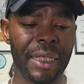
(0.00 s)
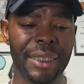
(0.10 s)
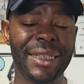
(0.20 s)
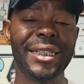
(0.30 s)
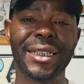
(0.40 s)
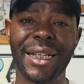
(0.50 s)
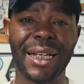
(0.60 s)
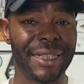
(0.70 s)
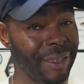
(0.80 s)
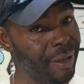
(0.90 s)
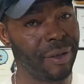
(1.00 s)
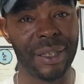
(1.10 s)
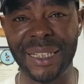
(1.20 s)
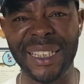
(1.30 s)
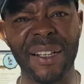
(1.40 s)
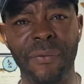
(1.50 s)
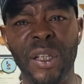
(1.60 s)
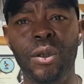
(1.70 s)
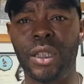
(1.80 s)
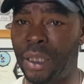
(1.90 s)
These things, that's that
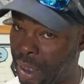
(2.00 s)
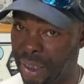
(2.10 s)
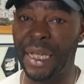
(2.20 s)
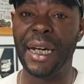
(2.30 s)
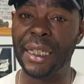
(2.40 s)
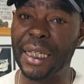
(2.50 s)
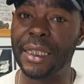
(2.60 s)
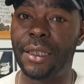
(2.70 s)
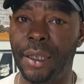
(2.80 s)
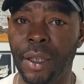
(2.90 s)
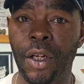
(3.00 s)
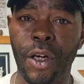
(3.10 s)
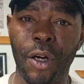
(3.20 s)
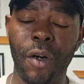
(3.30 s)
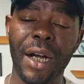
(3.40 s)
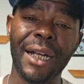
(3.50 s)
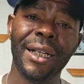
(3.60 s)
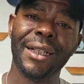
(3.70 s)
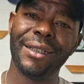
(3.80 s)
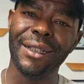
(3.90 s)
fusion. That'll get you. All right.
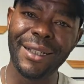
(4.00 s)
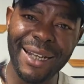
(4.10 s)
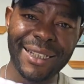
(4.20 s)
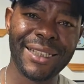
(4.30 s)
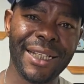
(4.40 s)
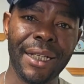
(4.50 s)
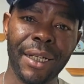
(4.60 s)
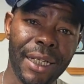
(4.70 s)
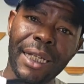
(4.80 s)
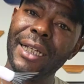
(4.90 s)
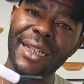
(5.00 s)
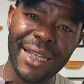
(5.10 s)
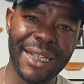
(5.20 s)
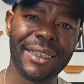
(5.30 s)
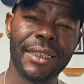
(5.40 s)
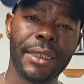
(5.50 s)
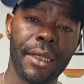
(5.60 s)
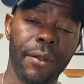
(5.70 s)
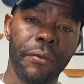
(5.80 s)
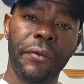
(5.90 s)
The Nessie catches
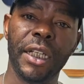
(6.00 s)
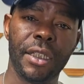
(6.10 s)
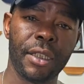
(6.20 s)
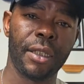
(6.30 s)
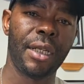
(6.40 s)
fish.